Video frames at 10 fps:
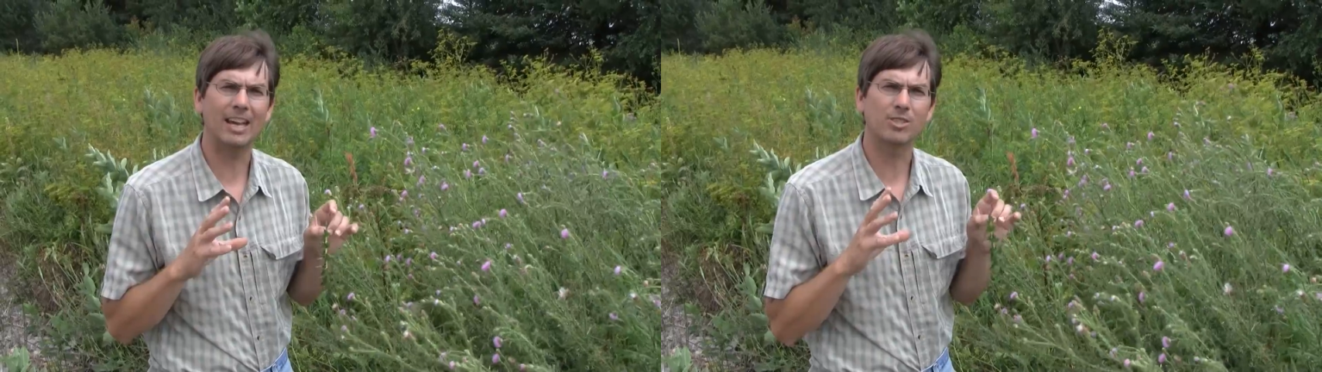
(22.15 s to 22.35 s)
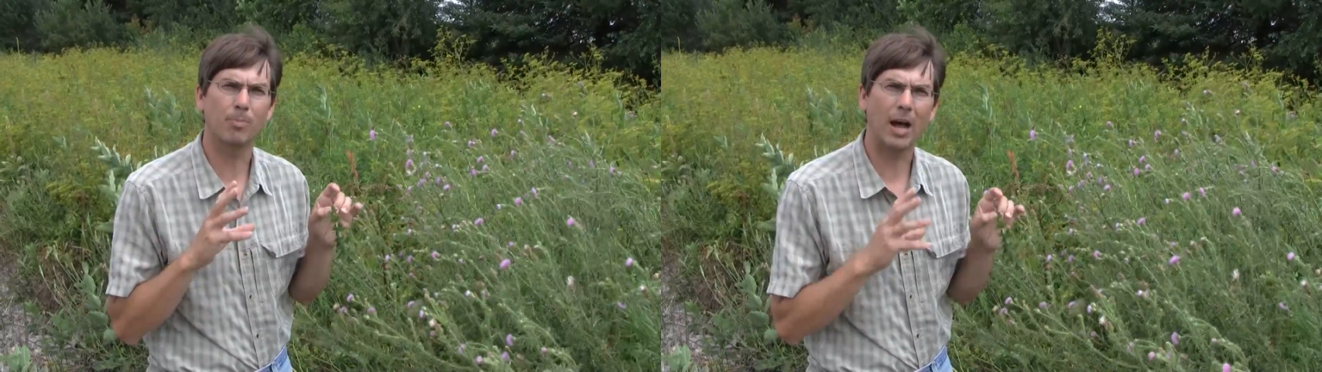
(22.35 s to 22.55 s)

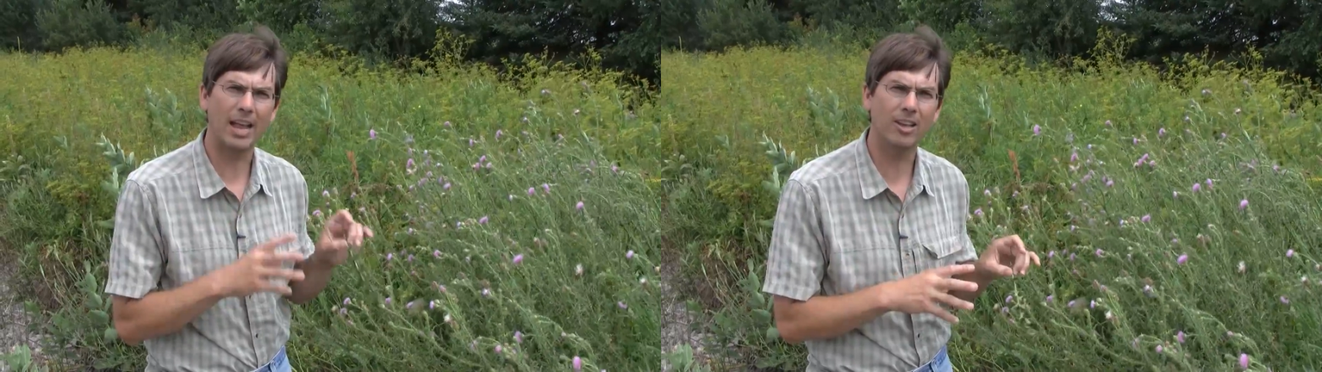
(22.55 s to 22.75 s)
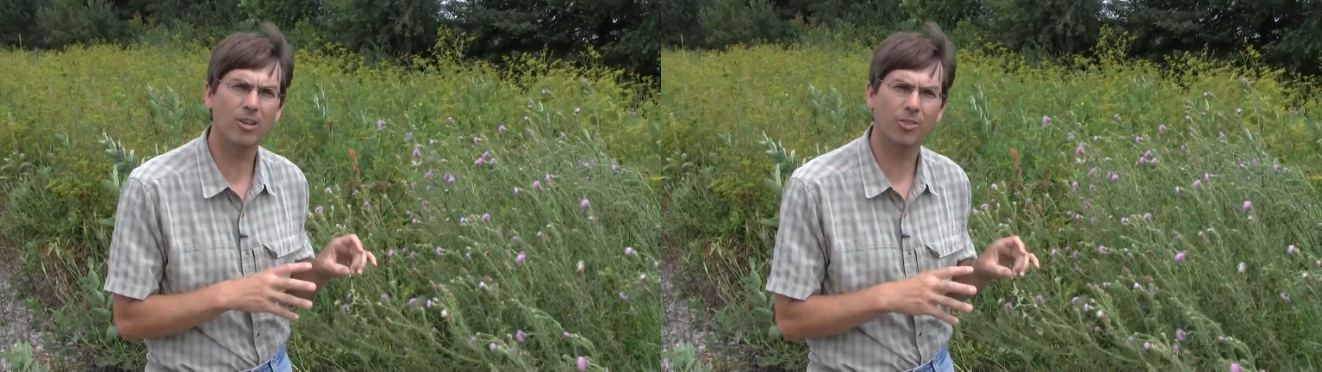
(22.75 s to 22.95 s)
as a
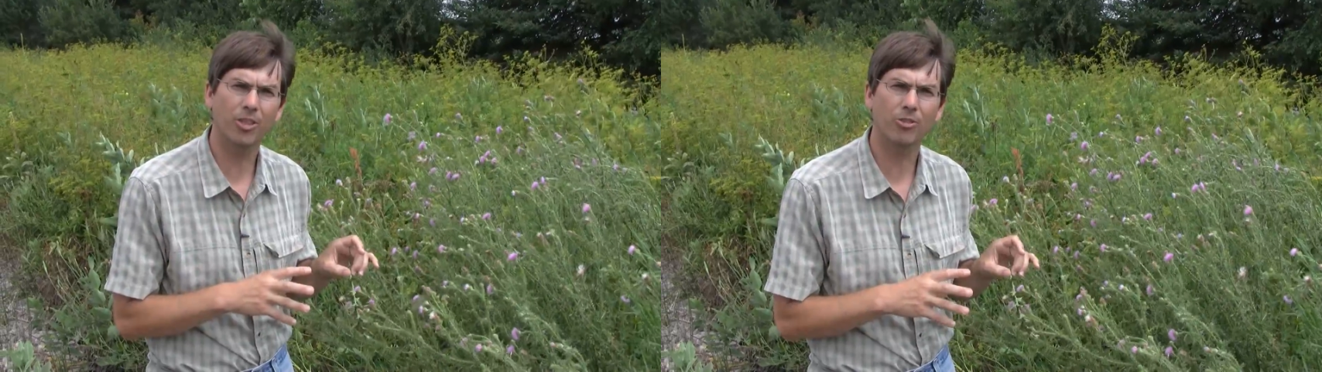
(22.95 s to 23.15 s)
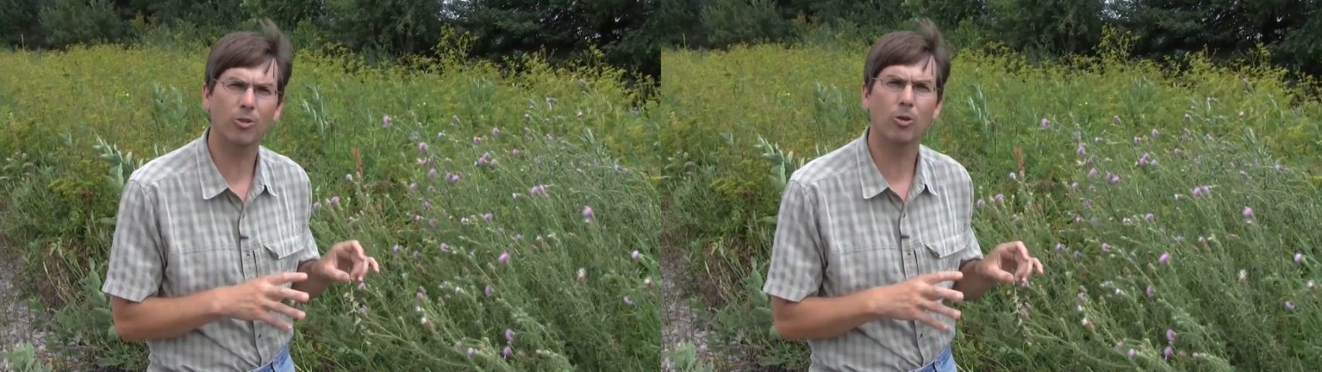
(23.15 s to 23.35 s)
biennial
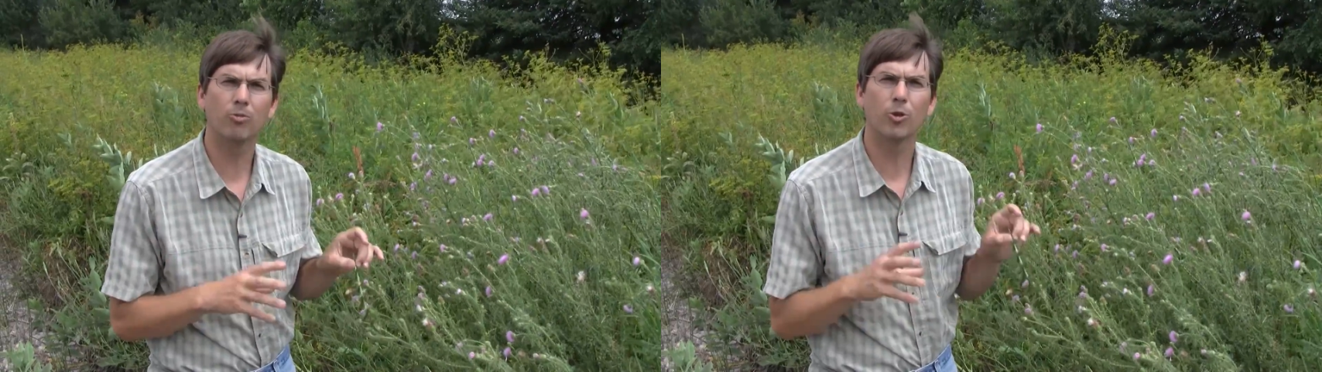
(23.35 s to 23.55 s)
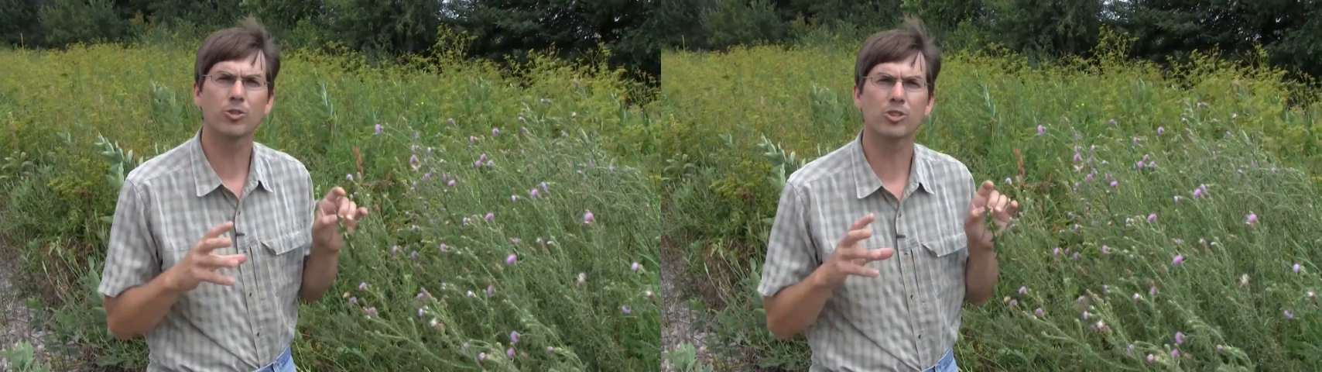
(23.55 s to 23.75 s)
thistle
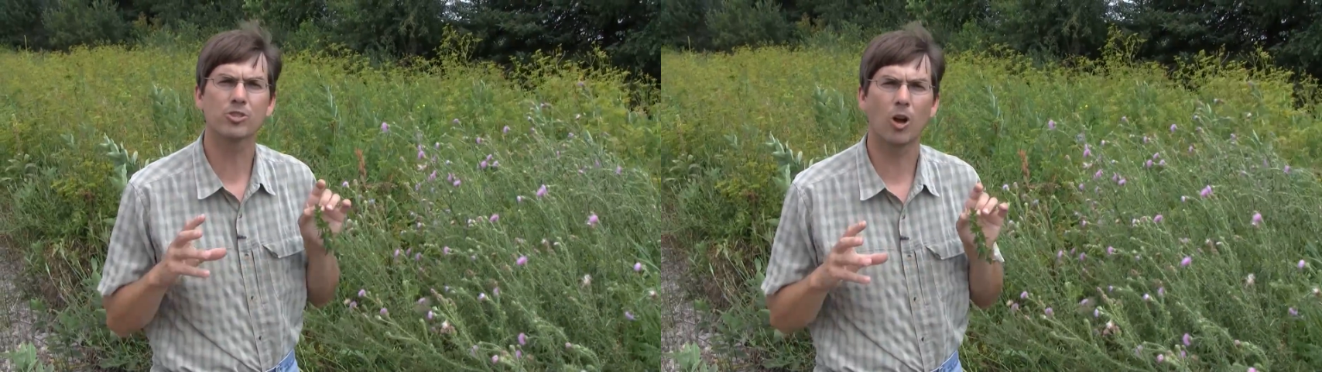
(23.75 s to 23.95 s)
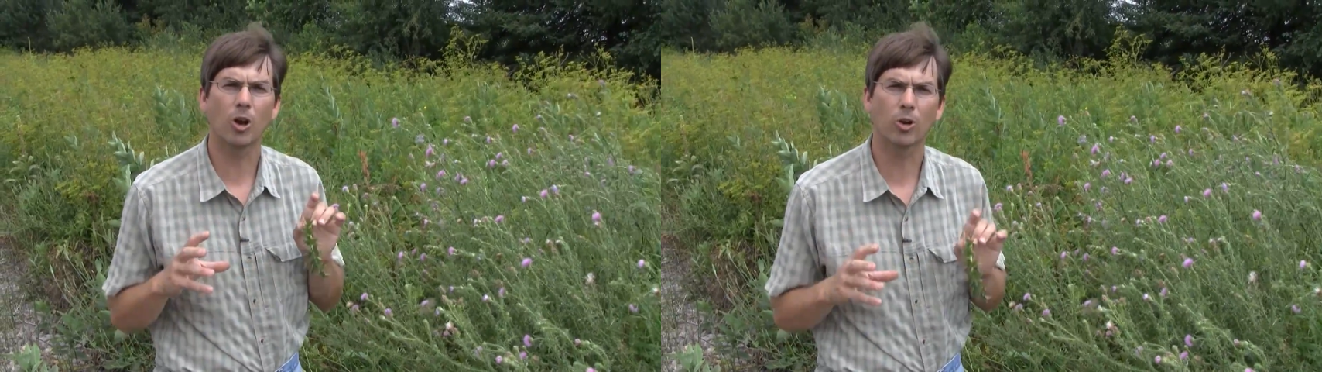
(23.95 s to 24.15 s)

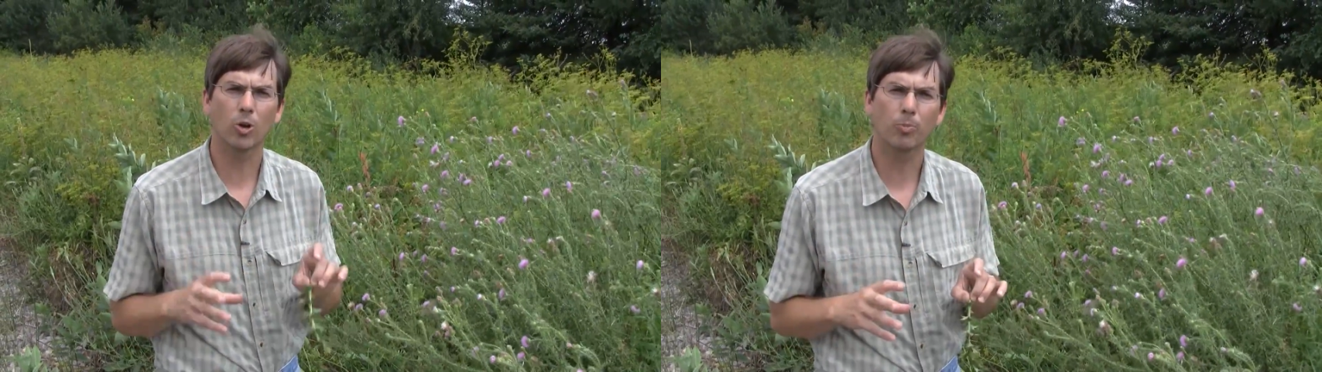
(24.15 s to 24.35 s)
versus our